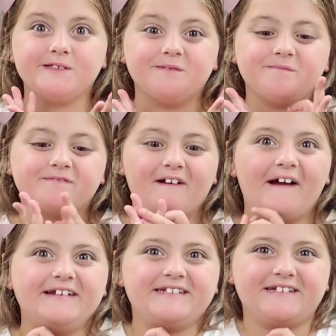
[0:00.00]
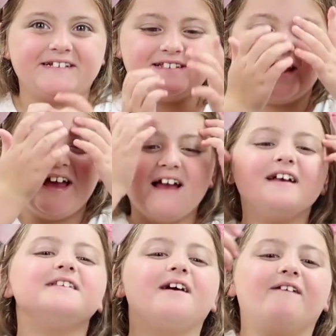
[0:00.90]
surprises.
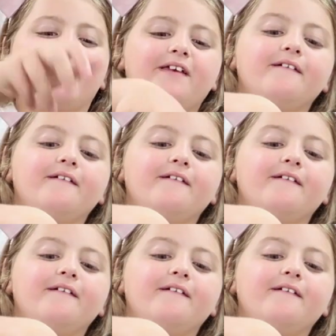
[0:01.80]
So what